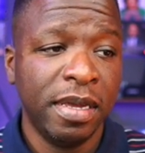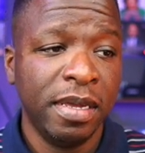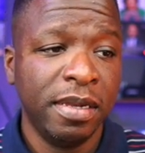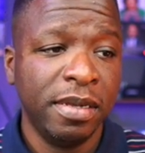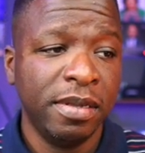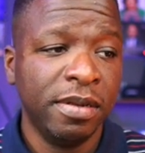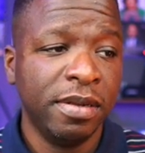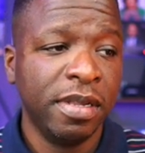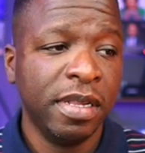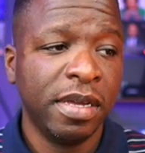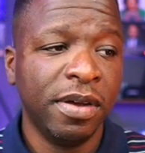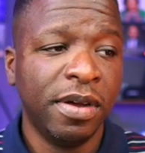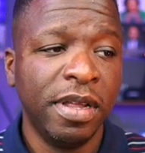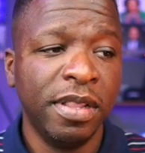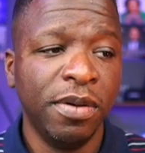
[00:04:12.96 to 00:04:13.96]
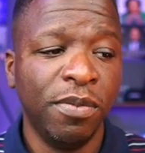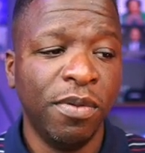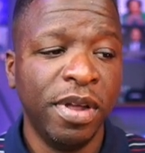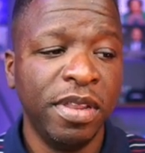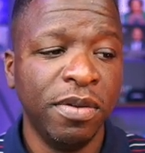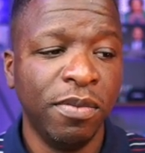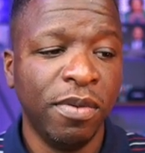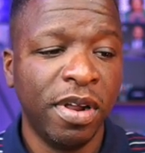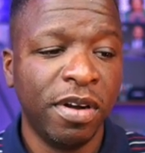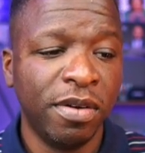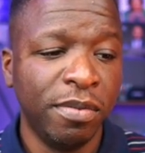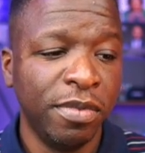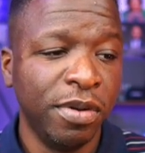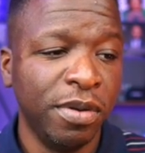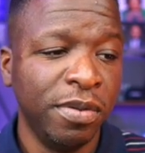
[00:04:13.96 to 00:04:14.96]
All right, click on the one you want to
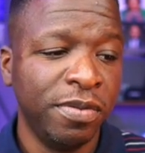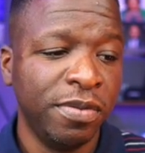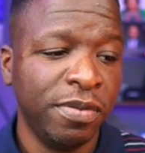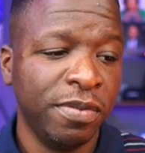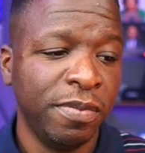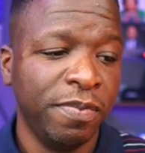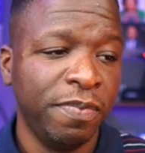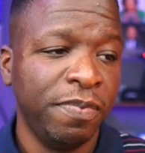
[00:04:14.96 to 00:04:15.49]
remove